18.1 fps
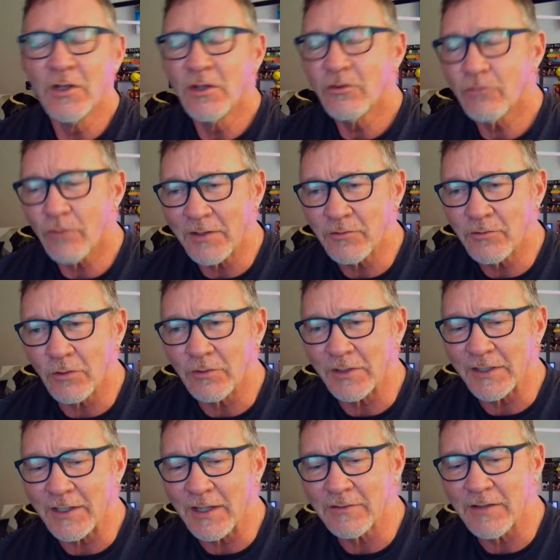So I
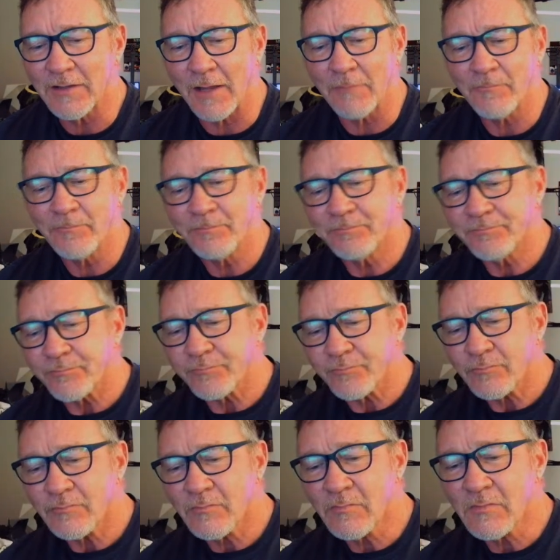totally get that.
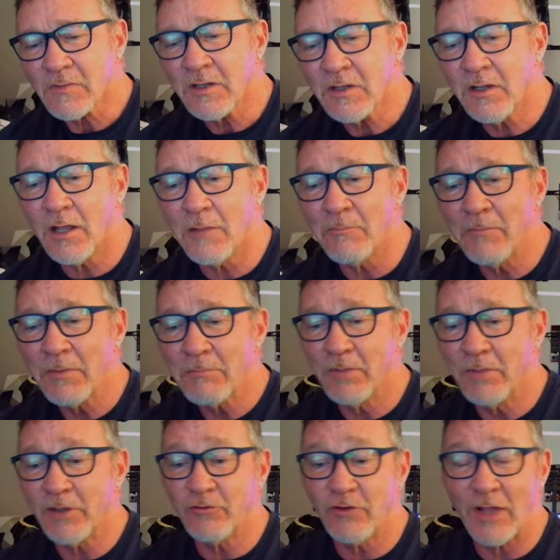
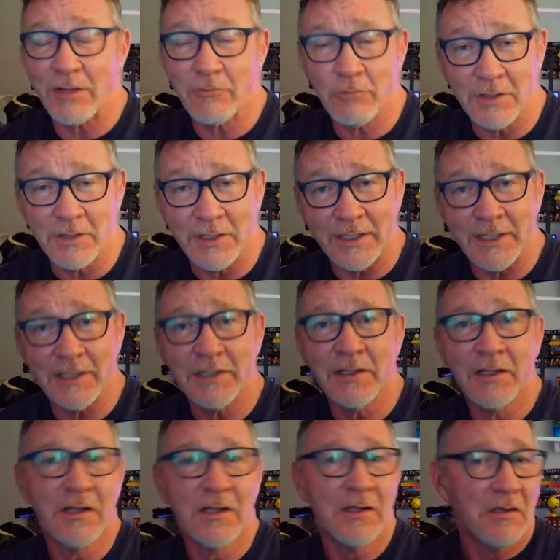But generally,
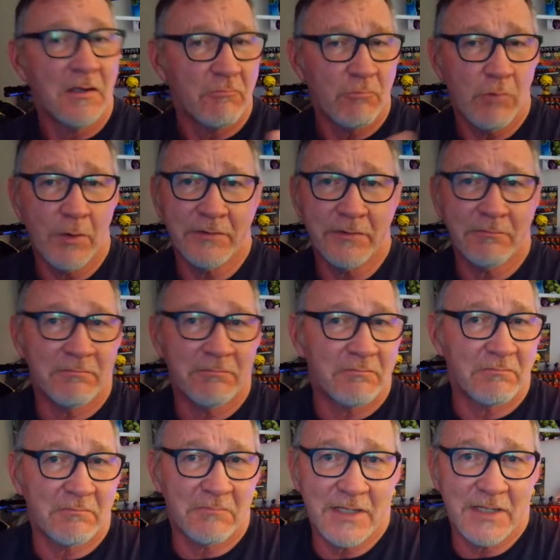
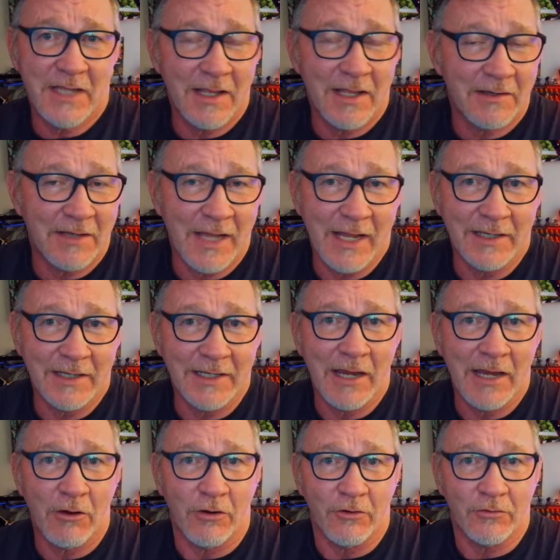wouldn't get
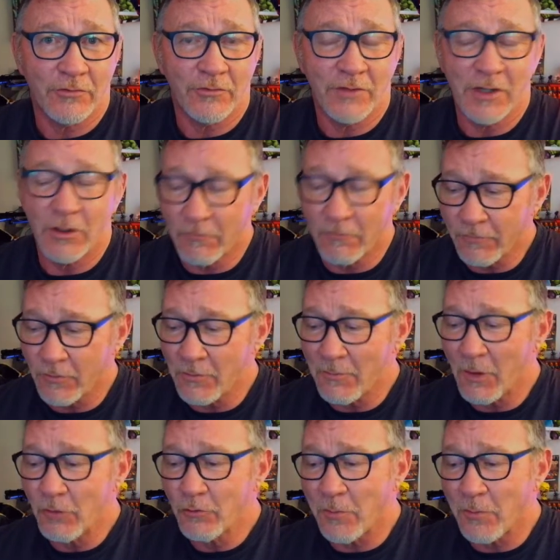any errors, for the
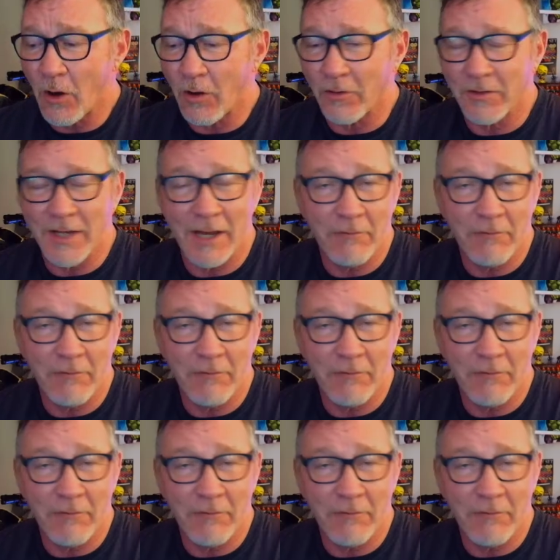most part.